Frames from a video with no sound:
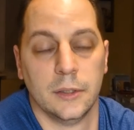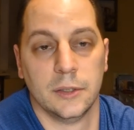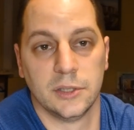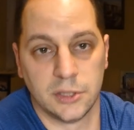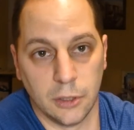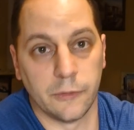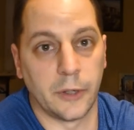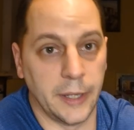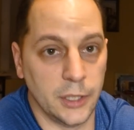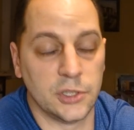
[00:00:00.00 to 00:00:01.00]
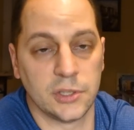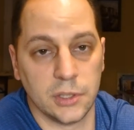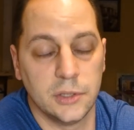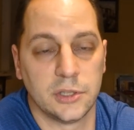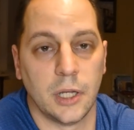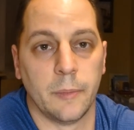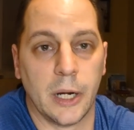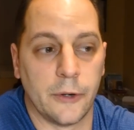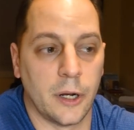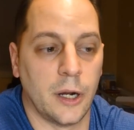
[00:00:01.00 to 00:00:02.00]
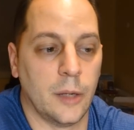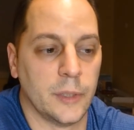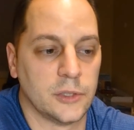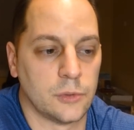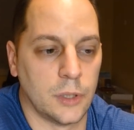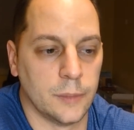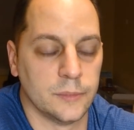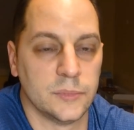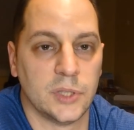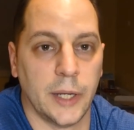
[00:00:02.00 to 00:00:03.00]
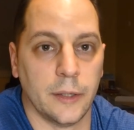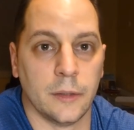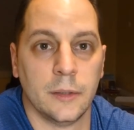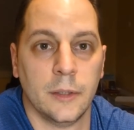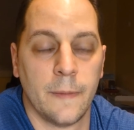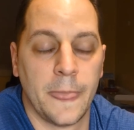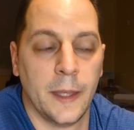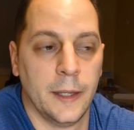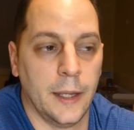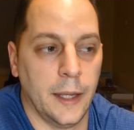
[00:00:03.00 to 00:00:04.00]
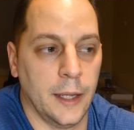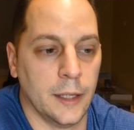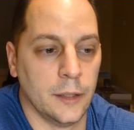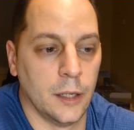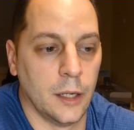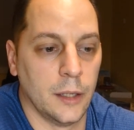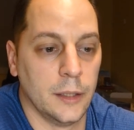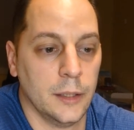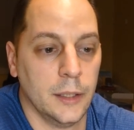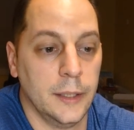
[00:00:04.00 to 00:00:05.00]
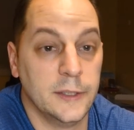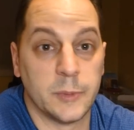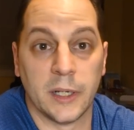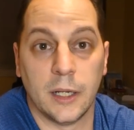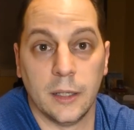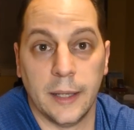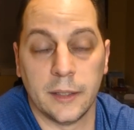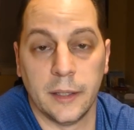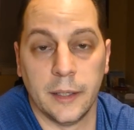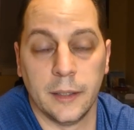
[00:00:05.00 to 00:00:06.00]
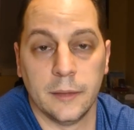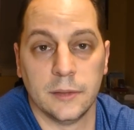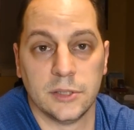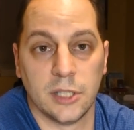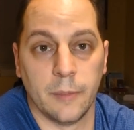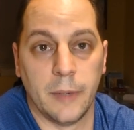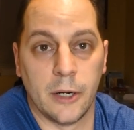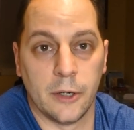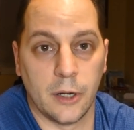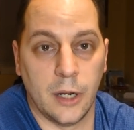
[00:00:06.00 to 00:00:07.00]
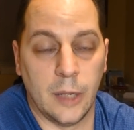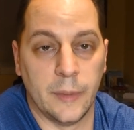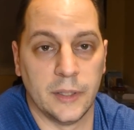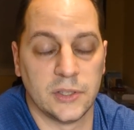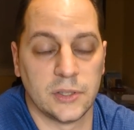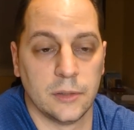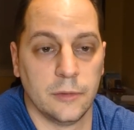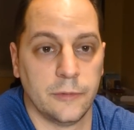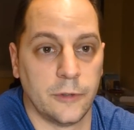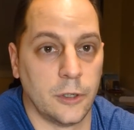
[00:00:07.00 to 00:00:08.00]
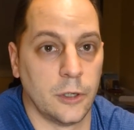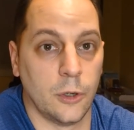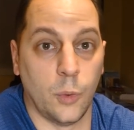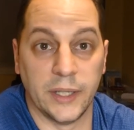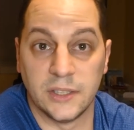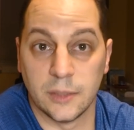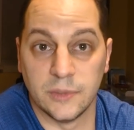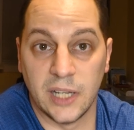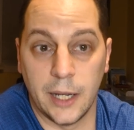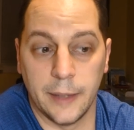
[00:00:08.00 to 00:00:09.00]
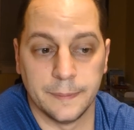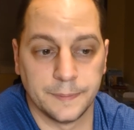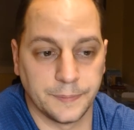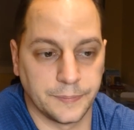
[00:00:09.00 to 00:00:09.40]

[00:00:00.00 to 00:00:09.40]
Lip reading: Silver Age Submariner comics title. And he's been collecting Submariner comics for quite some time.